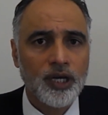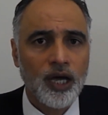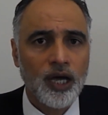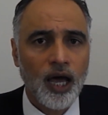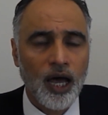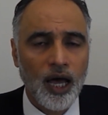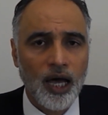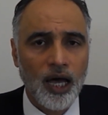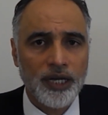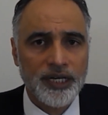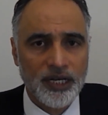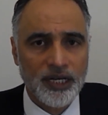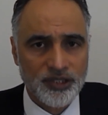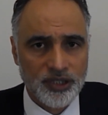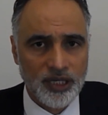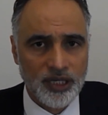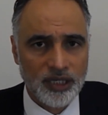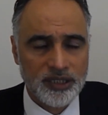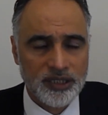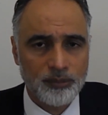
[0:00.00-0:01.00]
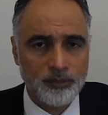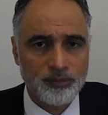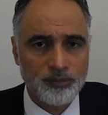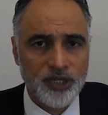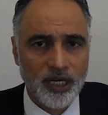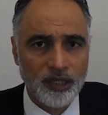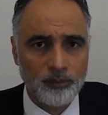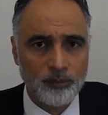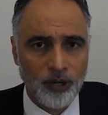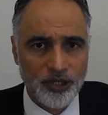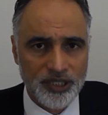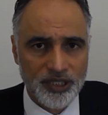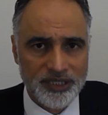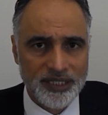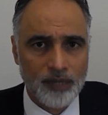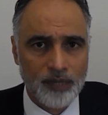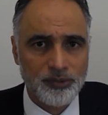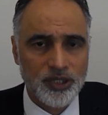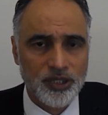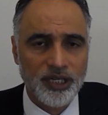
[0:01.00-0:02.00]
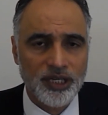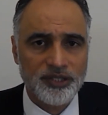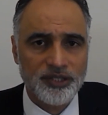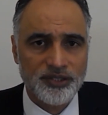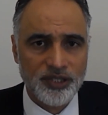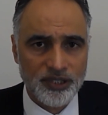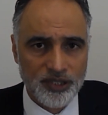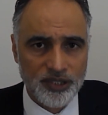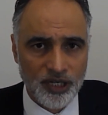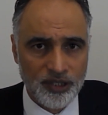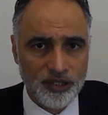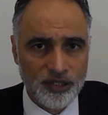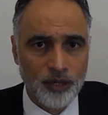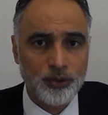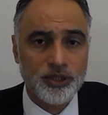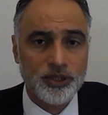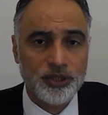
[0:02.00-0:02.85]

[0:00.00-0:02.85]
nationality obtained by deception is that in those